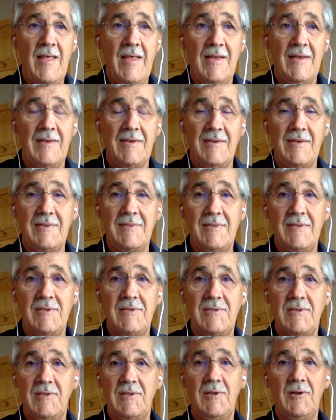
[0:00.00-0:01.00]
get this a
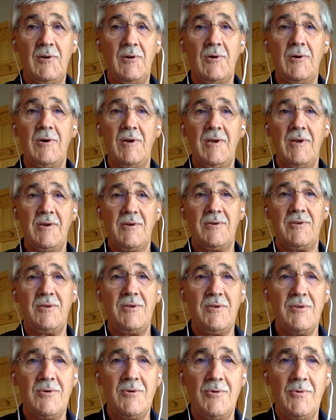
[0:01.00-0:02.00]
little earlier to
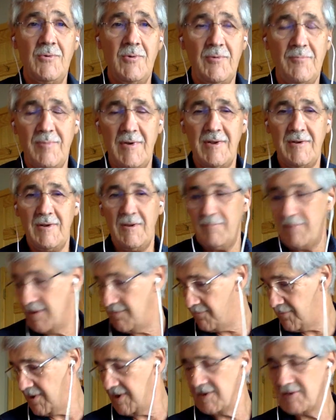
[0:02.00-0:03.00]
you. We've been a bit
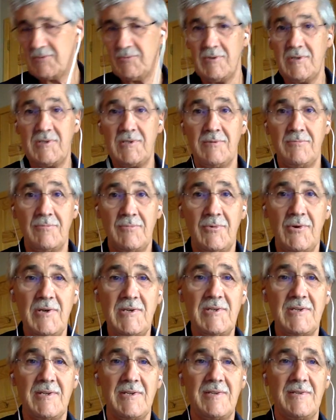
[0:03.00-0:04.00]
pressed with some
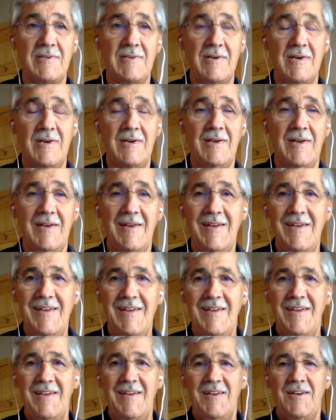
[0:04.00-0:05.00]
recent
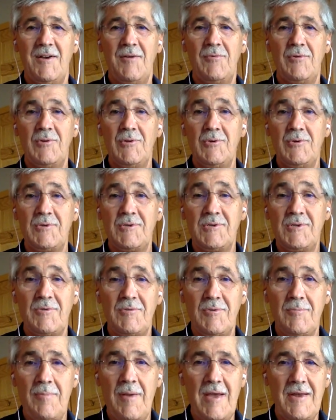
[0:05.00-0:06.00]
evolutions of the
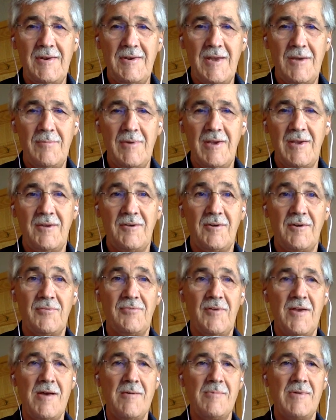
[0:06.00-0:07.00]
pandemic in our
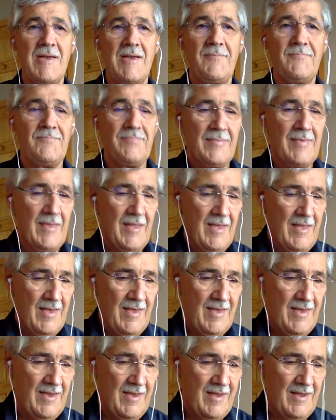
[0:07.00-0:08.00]
family
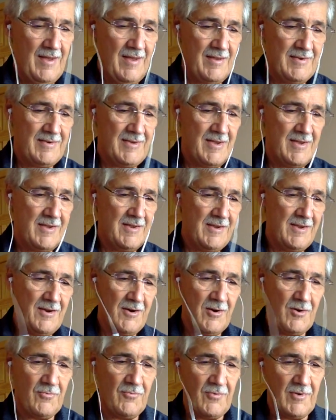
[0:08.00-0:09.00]
and taking care
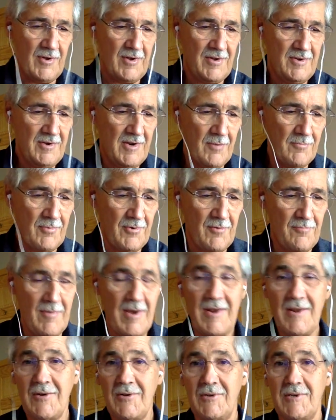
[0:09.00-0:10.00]
of a number of
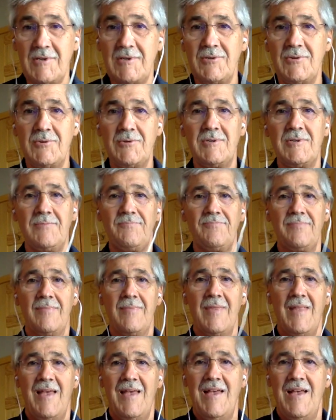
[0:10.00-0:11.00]
medical issues.
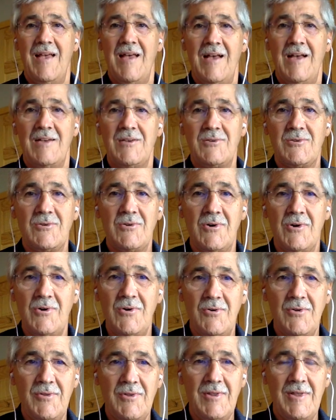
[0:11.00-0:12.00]

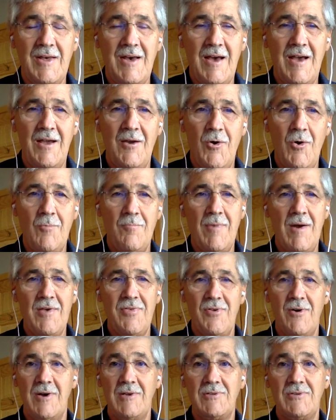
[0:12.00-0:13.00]
So I hope my
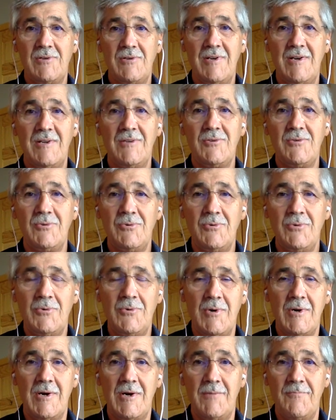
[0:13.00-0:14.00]
thoughts are not
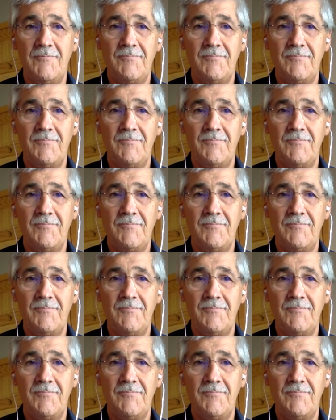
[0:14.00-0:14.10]
too